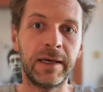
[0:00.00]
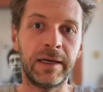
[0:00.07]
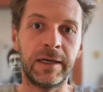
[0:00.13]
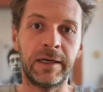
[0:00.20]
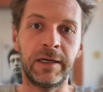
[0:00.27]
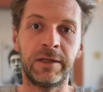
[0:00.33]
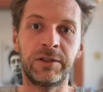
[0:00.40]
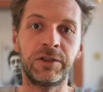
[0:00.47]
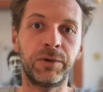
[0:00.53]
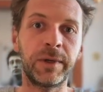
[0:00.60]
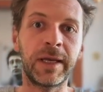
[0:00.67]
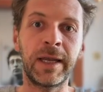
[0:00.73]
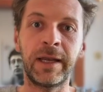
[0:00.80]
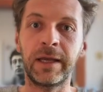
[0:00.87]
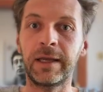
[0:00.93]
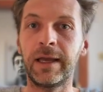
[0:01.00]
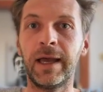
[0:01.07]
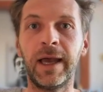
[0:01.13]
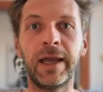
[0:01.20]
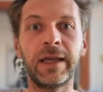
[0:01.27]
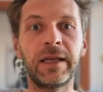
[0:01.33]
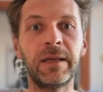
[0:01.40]
So again,
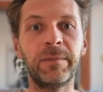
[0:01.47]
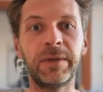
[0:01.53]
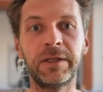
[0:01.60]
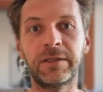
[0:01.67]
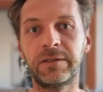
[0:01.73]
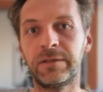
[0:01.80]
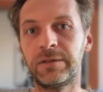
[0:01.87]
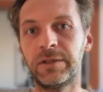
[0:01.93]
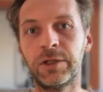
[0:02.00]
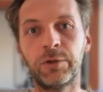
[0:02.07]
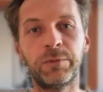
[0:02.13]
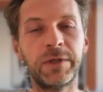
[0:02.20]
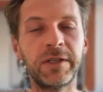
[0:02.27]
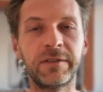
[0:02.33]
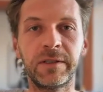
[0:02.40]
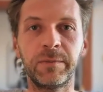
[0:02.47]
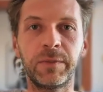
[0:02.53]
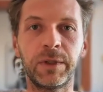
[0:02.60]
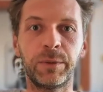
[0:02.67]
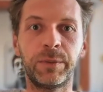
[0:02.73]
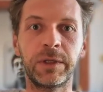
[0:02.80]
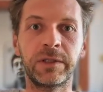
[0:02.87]
I keep it pretty
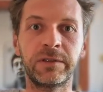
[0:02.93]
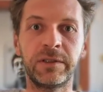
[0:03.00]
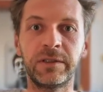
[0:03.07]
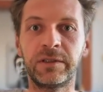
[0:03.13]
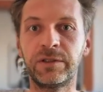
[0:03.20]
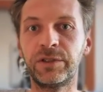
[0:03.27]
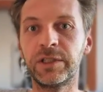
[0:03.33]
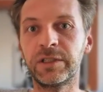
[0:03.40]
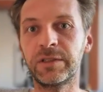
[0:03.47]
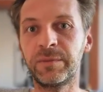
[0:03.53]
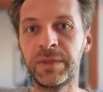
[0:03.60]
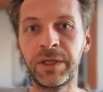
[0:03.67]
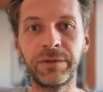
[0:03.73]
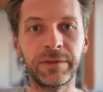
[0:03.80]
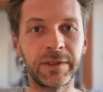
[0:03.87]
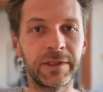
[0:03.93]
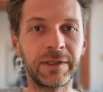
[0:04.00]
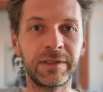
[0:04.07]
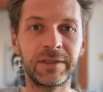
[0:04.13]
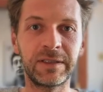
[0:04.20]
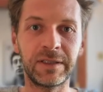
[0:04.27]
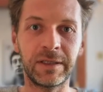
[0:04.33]
simple, because it's just me using
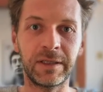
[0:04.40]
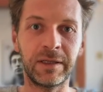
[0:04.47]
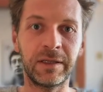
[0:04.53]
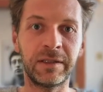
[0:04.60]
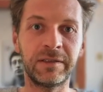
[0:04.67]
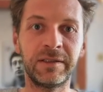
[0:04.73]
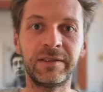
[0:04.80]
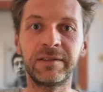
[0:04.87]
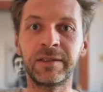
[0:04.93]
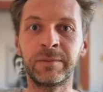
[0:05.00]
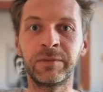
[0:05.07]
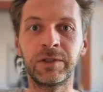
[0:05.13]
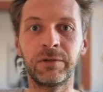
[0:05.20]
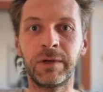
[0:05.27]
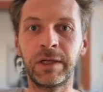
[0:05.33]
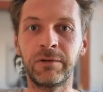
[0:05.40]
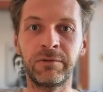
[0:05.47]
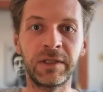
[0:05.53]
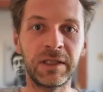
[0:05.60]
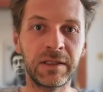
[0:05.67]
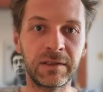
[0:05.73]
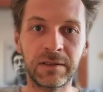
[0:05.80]
this system, so I
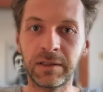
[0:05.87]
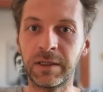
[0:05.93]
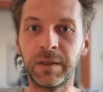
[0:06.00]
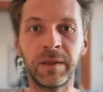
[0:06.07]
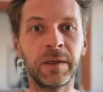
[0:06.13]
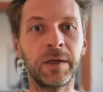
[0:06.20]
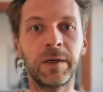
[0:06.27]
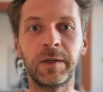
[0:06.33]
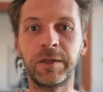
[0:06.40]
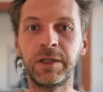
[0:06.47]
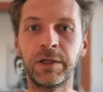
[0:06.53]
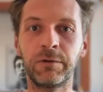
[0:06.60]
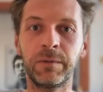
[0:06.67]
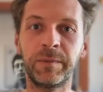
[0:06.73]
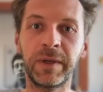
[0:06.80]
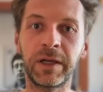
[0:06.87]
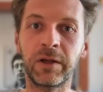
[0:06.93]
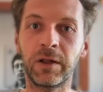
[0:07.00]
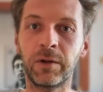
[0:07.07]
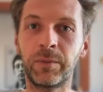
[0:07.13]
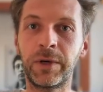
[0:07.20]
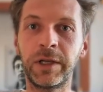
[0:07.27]
don't need a big
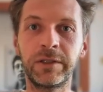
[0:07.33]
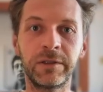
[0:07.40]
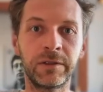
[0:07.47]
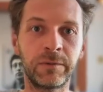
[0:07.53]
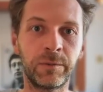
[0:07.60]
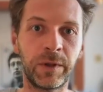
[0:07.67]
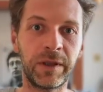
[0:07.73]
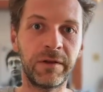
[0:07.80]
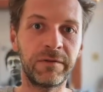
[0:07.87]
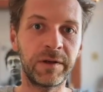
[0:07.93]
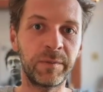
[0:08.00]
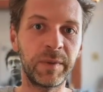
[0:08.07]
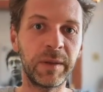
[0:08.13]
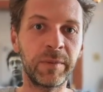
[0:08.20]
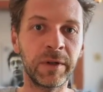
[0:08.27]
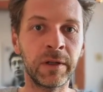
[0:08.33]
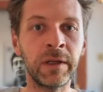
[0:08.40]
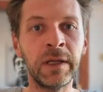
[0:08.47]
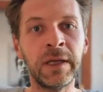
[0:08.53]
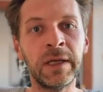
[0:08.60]
collaboration with different people.